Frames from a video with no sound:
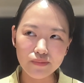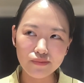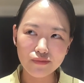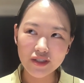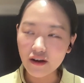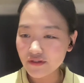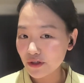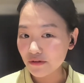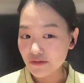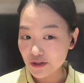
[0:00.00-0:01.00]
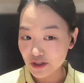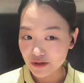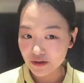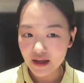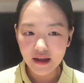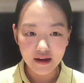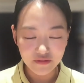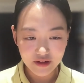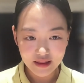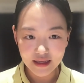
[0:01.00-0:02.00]
soft tofu stew.
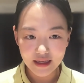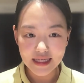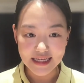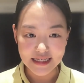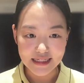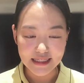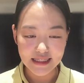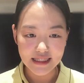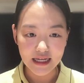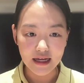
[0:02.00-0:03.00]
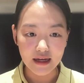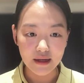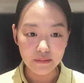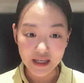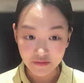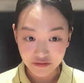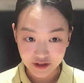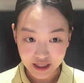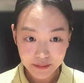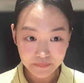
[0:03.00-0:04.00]
Everything is
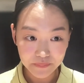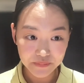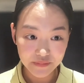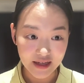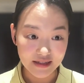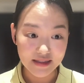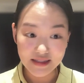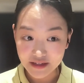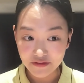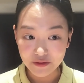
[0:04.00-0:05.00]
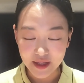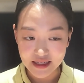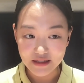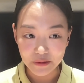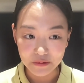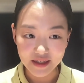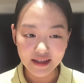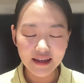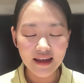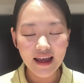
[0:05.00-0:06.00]
meat-free and seafood based only.